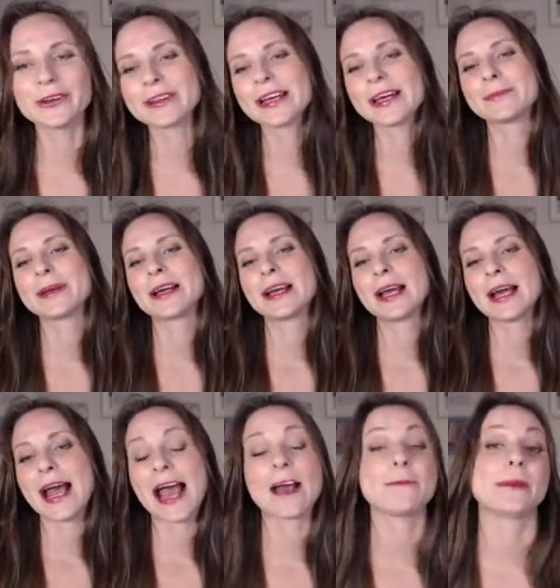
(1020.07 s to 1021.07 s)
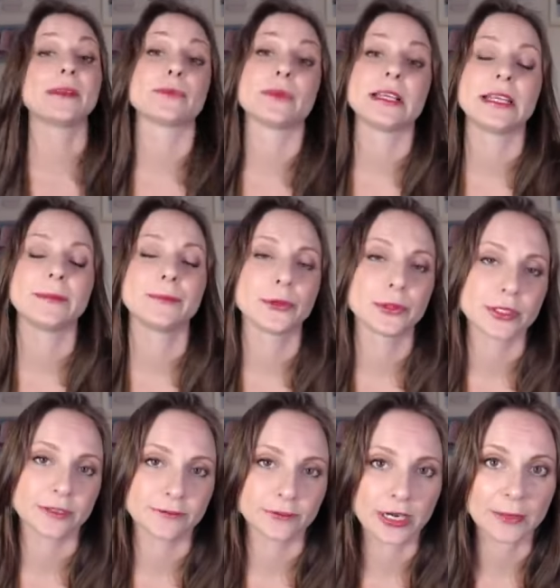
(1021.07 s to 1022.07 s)
them, have been really
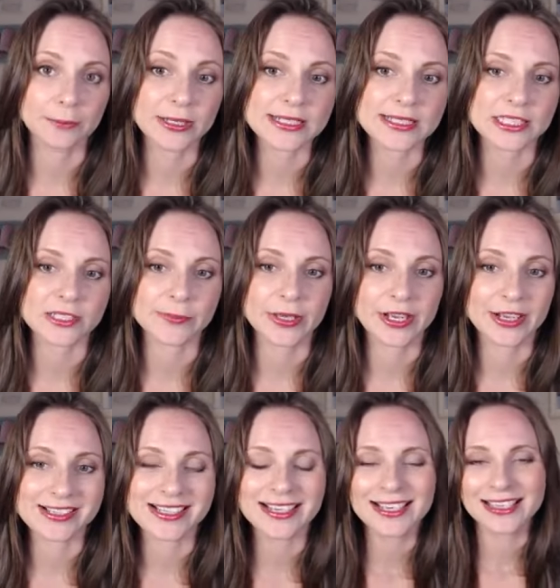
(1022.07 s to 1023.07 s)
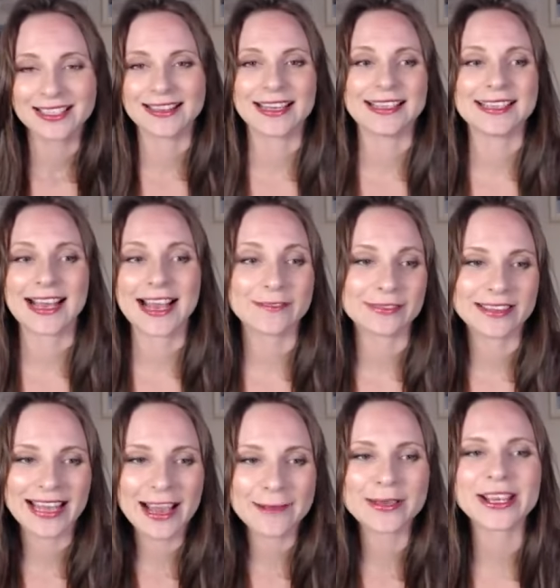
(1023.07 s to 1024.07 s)
important for our business because they
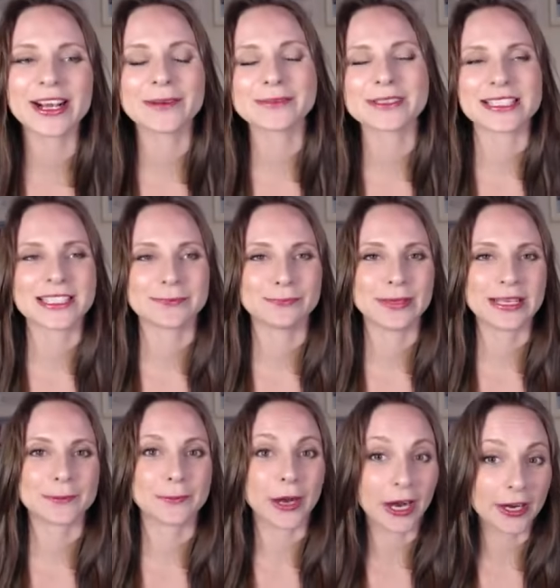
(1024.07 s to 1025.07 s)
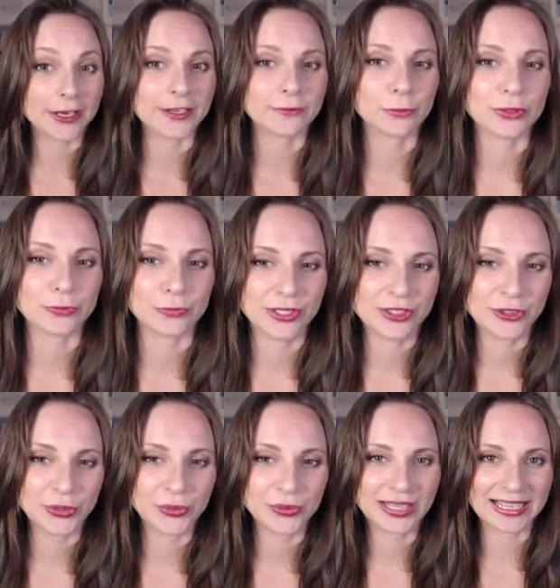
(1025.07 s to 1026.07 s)
have become such a big part of what we
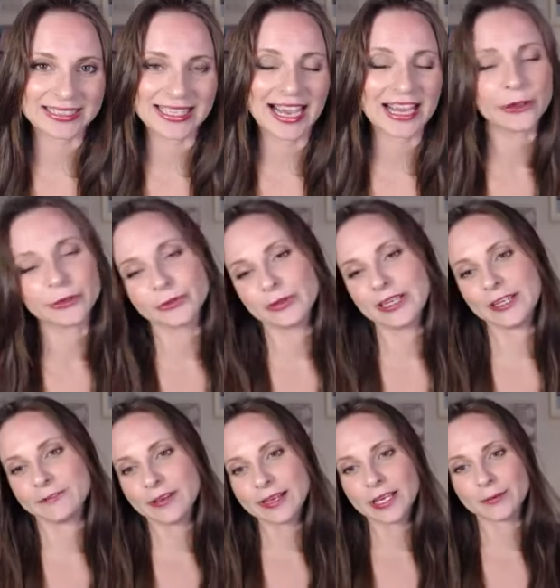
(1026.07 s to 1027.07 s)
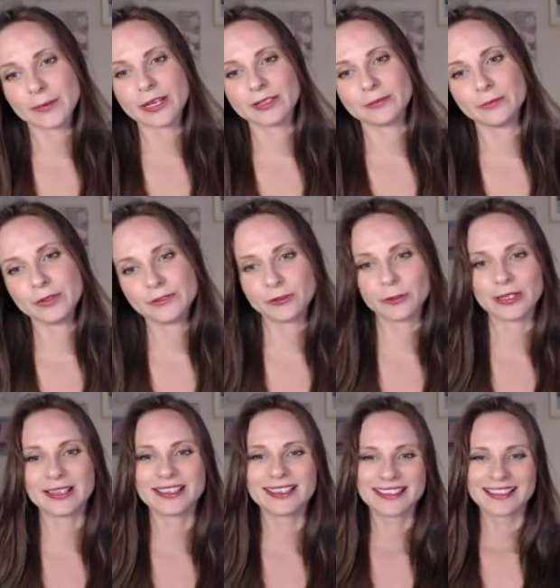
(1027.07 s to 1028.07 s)
do that I don't really think about it
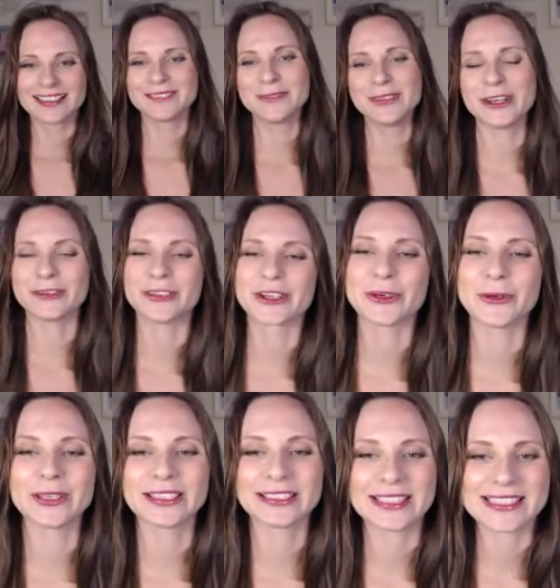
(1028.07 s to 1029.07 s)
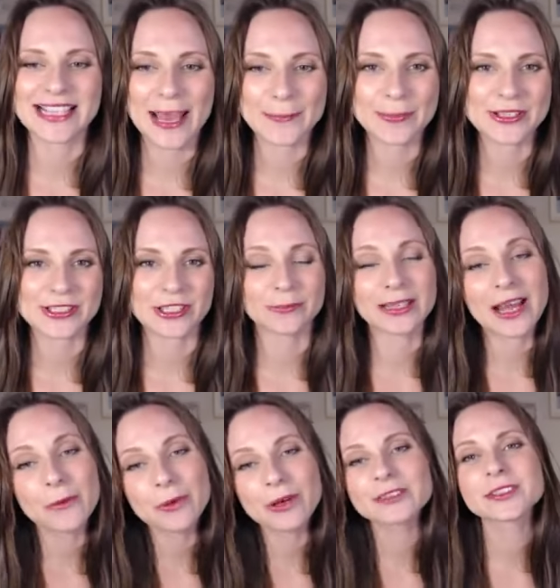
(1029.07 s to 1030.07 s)
before, recording this episode. But I
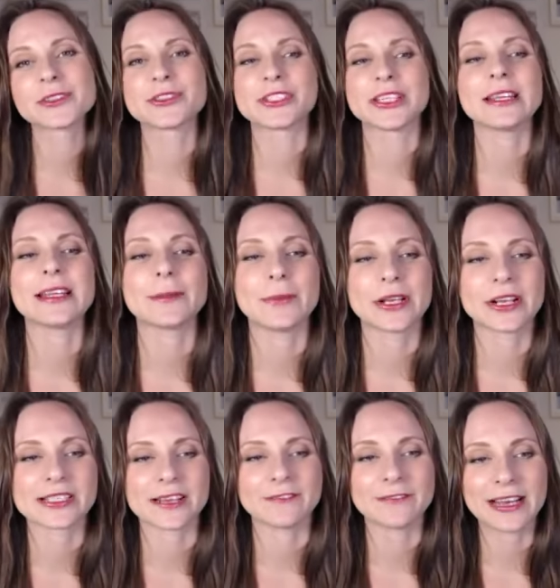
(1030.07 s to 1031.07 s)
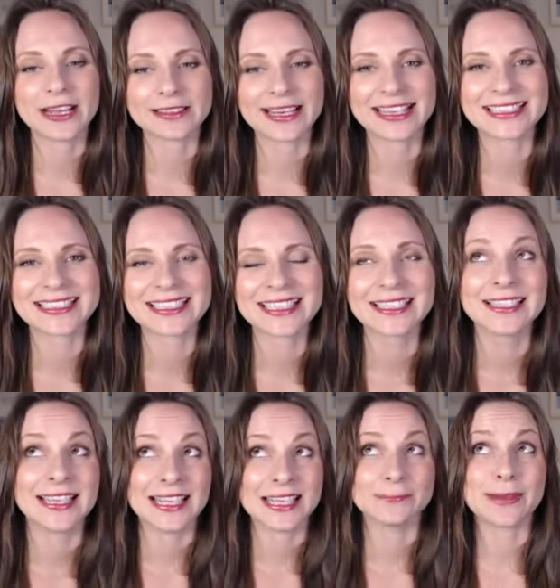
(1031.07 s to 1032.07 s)
wanted to share that because I felt that
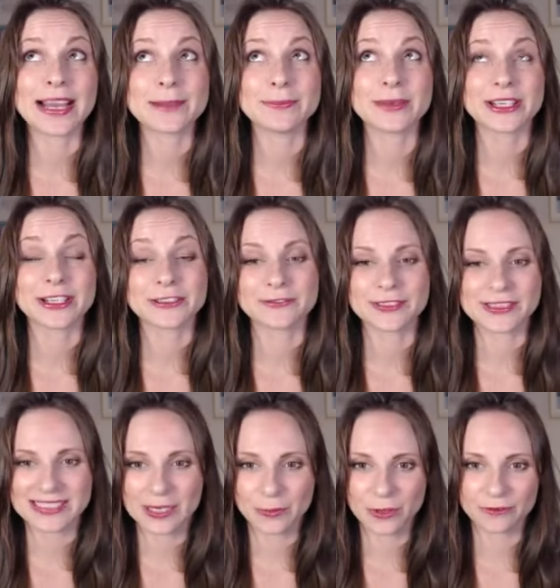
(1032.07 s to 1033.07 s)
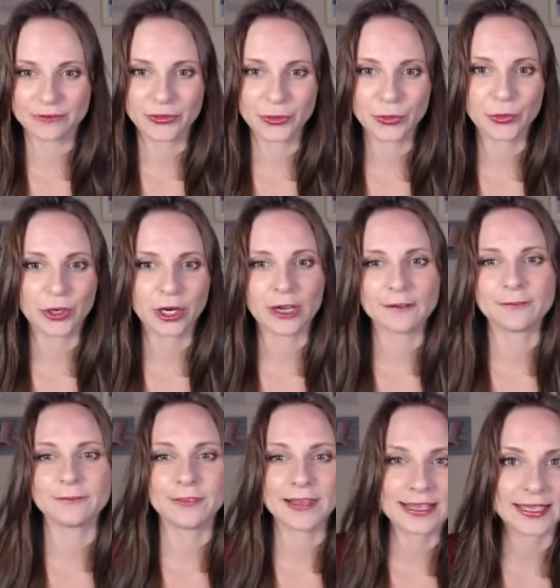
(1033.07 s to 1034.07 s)
it might be good for some of you who are
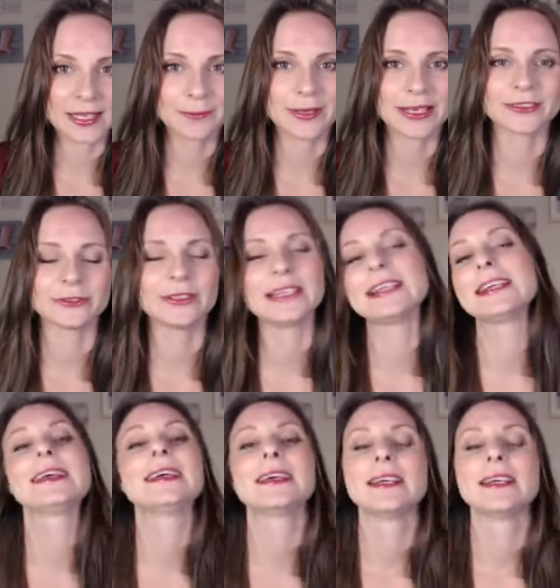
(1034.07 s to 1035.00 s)
thinking about really,